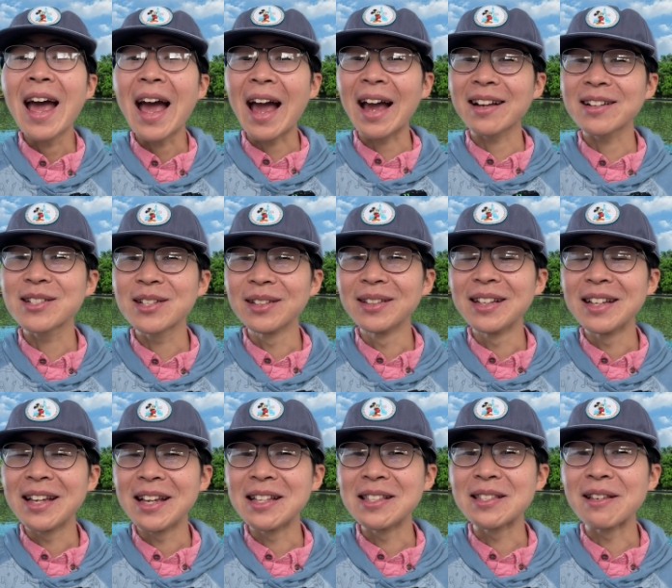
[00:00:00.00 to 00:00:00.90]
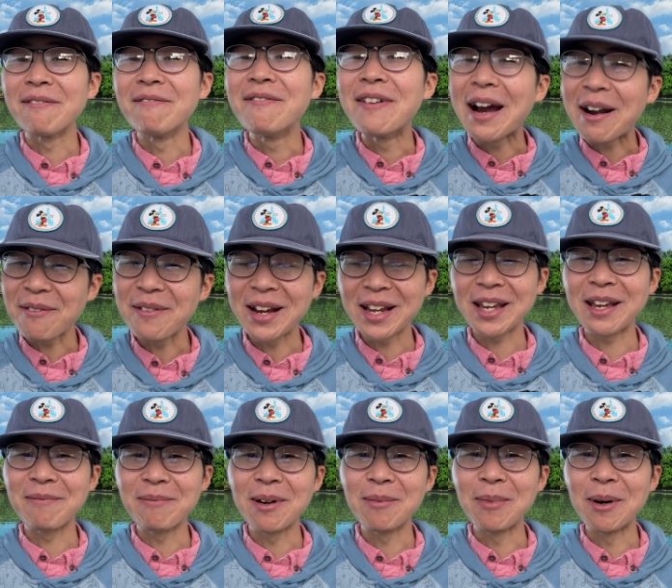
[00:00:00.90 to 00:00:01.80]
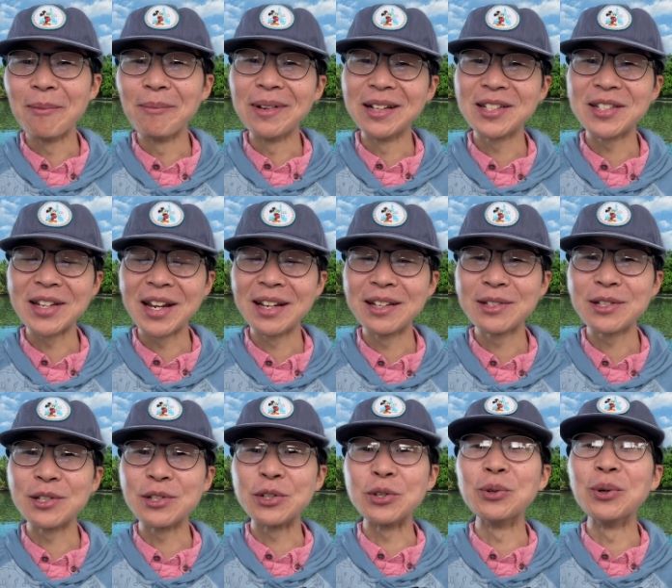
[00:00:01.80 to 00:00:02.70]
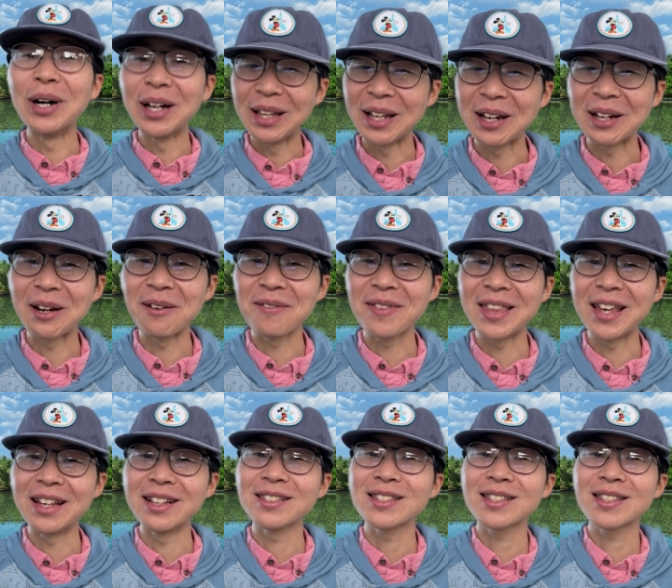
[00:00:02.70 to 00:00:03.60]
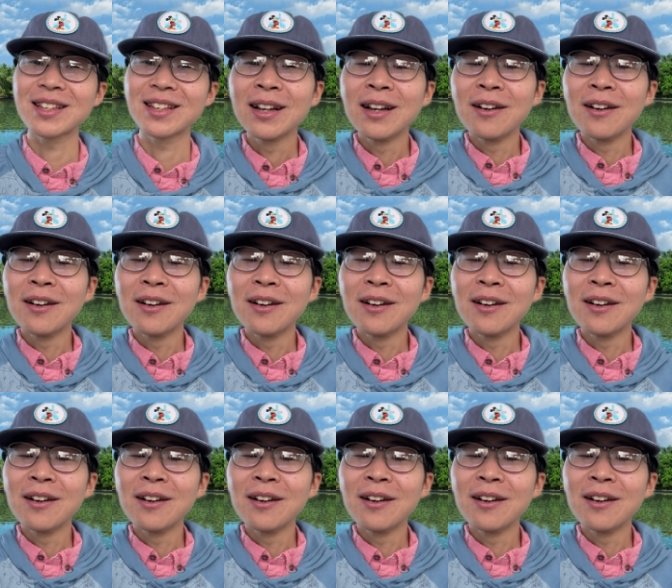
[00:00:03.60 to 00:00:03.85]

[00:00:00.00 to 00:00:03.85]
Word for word: Actually, it's a very capable machine to do a lot of things.